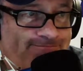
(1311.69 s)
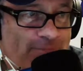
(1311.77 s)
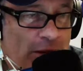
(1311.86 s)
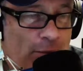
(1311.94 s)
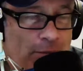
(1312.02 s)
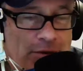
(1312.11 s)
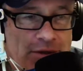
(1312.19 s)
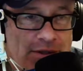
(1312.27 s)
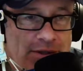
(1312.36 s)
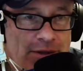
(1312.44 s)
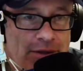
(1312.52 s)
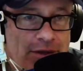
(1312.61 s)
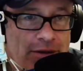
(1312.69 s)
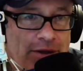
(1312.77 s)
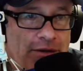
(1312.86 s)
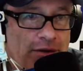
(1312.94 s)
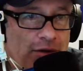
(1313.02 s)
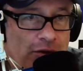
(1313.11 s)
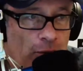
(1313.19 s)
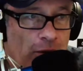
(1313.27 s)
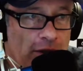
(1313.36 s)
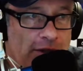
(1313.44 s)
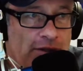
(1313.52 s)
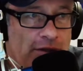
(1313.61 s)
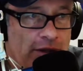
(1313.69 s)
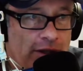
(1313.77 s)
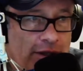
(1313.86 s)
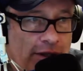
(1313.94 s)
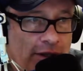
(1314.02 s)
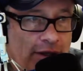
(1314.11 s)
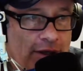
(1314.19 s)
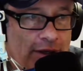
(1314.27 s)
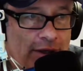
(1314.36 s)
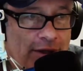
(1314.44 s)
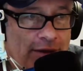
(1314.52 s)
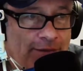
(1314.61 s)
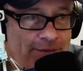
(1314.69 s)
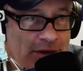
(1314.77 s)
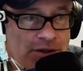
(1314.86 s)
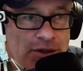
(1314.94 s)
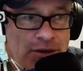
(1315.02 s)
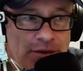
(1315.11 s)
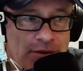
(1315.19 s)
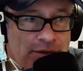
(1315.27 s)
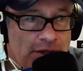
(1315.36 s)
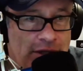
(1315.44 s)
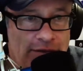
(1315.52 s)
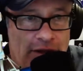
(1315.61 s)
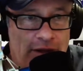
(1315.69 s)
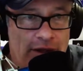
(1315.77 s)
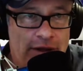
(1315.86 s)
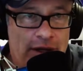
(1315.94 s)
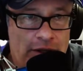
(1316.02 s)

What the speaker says: what am I trying to say here? Like the toilets and the fixtures and everything like that.